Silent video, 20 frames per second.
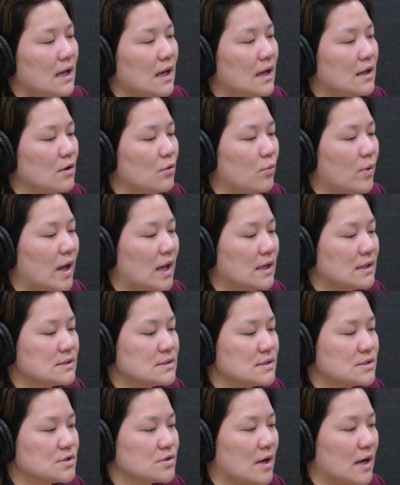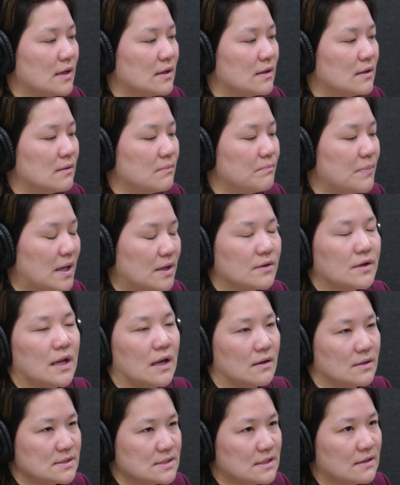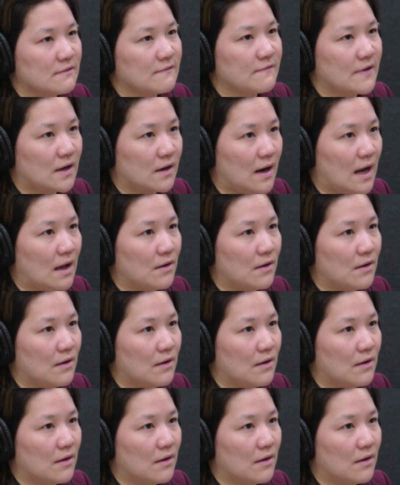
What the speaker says: in a way to try to better guarantee fair